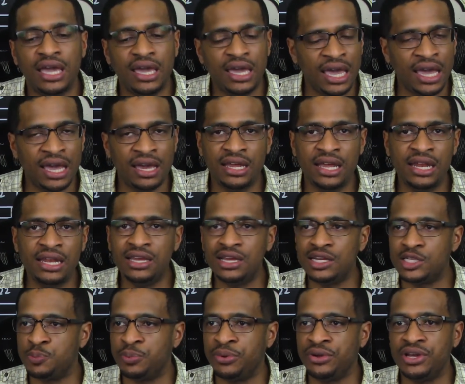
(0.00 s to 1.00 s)
had any
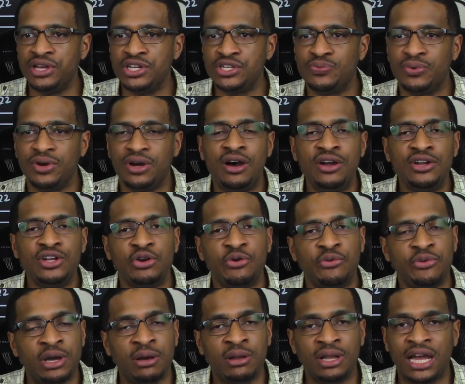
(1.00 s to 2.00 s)
experience with
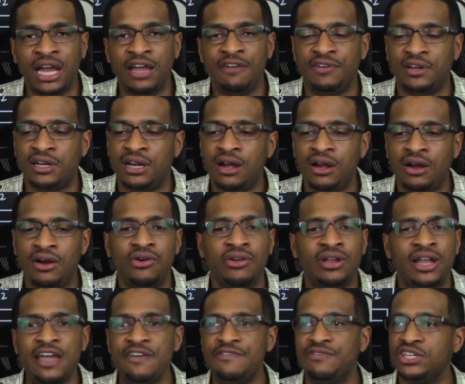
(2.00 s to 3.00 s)
underground life at all,
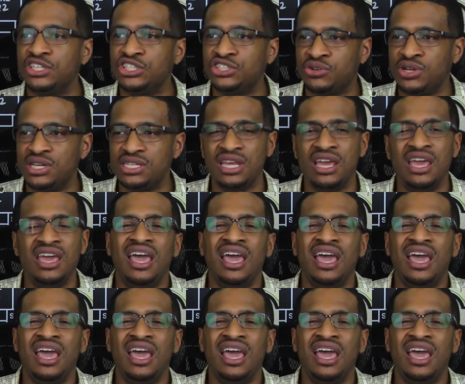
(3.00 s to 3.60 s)
life in the streets,